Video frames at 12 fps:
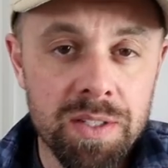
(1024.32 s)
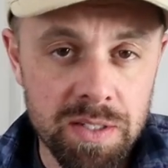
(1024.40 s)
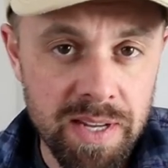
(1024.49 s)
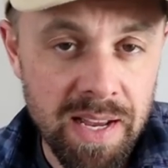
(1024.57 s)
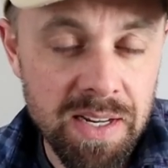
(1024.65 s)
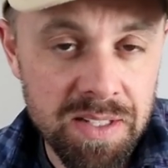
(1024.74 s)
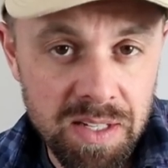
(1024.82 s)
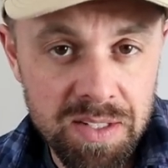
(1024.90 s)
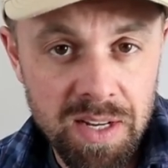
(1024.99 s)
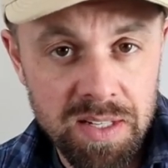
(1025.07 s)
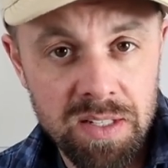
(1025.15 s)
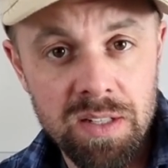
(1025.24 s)
else has had any
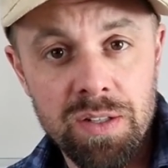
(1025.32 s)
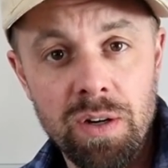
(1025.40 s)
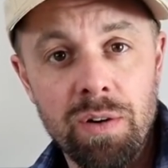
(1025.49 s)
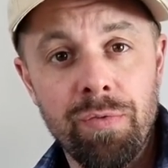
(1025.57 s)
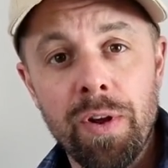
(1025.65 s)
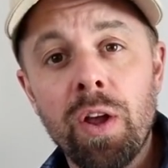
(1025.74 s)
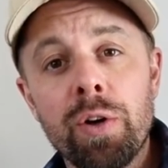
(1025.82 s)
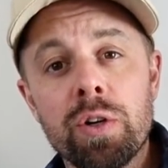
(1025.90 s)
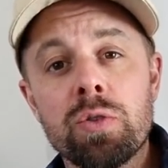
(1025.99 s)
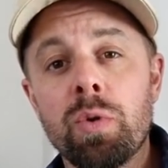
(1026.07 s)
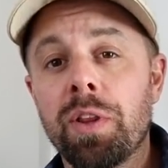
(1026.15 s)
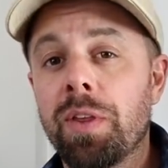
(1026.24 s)
successes or
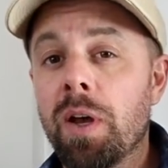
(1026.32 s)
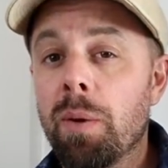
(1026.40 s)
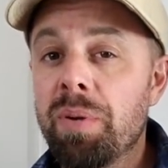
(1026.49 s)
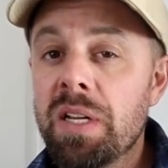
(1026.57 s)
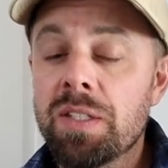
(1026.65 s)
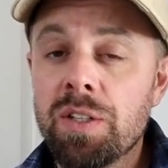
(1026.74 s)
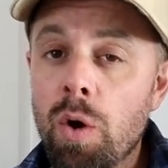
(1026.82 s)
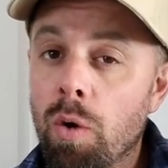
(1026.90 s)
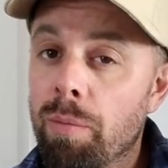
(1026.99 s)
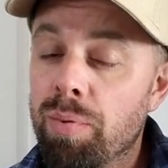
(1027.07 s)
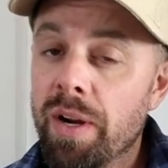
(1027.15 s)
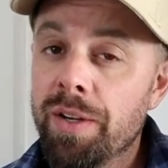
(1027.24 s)
failures with uh, pizza dough
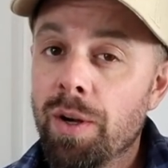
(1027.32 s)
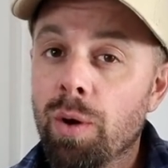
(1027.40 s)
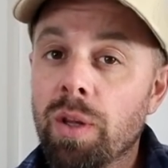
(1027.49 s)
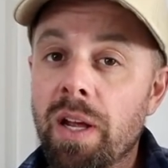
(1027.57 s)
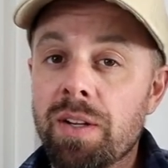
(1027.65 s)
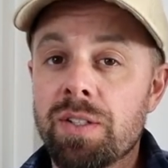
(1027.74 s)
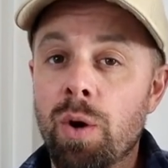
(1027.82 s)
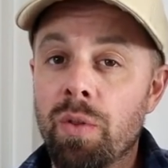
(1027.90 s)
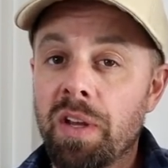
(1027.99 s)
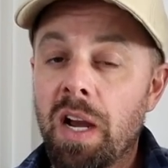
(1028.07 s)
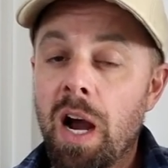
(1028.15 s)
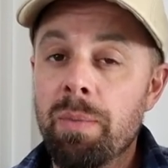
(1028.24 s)
or bread dough, let us know
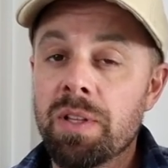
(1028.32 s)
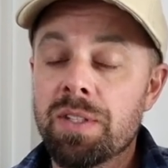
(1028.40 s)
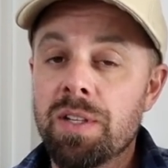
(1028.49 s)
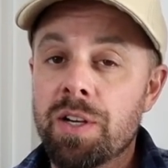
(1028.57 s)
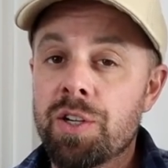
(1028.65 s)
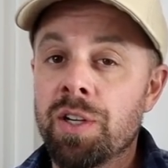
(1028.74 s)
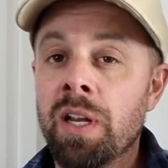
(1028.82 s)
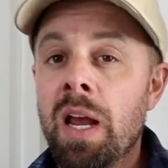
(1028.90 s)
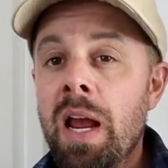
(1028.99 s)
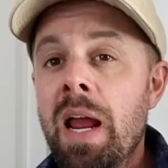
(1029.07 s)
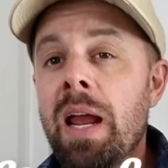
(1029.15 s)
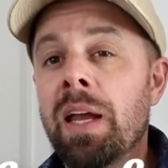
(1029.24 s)
in the comments section.
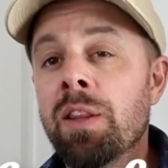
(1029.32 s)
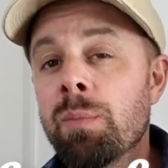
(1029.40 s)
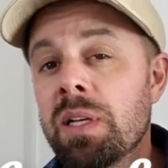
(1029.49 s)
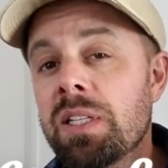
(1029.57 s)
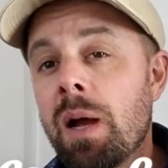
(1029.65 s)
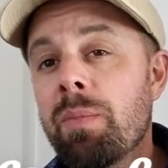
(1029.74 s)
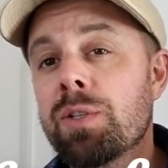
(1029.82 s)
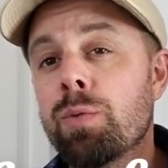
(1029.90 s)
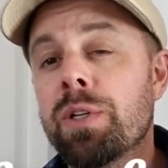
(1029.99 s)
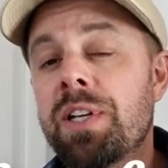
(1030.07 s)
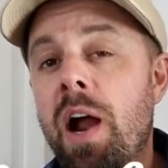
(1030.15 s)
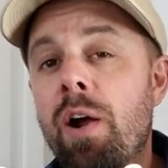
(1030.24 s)
In the meantime, this is
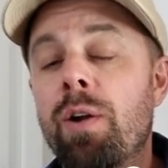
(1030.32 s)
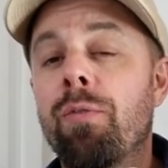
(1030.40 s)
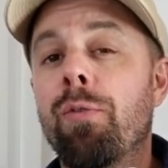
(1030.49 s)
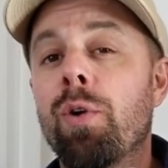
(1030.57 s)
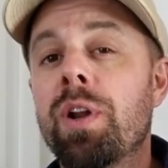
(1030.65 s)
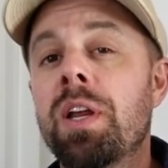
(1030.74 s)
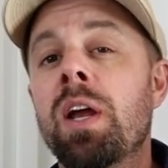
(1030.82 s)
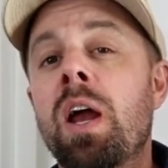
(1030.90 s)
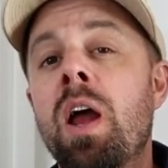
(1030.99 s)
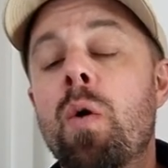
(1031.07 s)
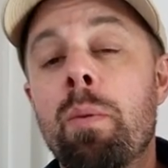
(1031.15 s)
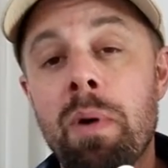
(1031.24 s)
Retired at forty.
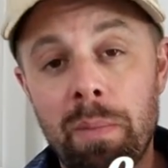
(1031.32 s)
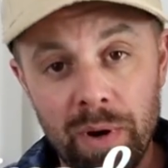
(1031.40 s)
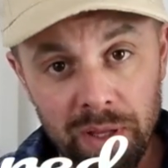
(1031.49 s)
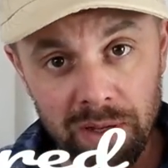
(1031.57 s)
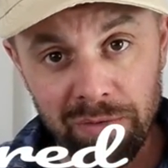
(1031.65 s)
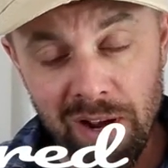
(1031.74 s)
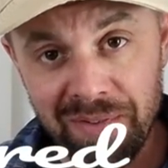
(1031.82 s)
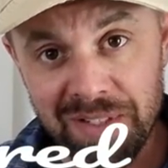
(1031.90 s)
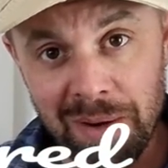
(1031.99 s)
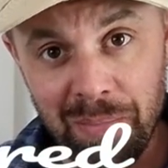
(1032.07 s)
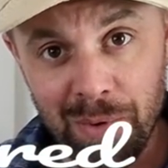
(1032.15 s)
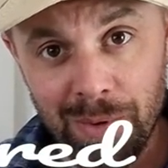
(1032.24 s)
Remember to live life
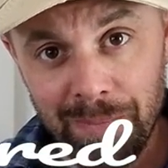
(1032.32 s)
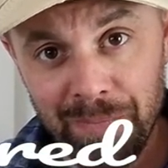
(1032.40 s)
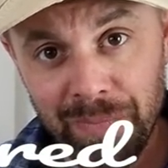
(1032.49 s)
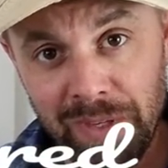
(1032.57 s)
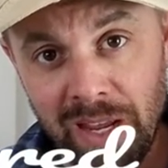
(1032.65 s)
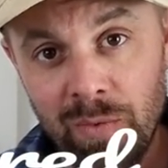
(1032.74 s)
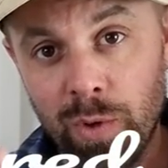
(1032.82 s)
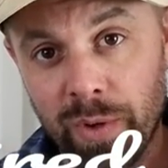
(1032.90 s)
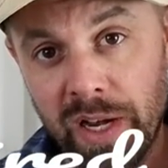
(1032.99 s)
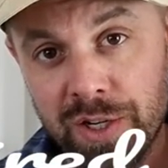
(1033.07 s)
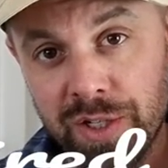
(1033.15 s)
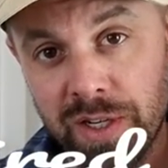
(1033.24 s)
simple, and we will
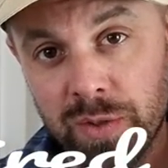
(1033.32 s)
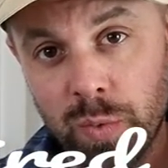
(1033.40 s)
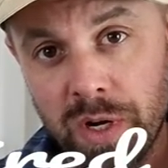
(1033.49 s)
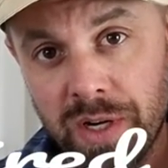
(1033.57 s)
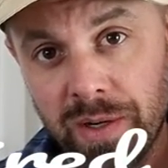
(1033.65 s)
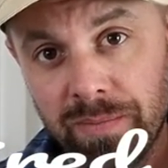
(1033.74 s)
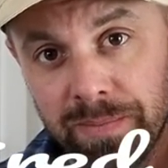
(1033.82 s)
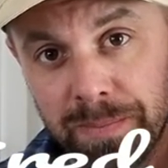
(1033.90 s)
catch you next week.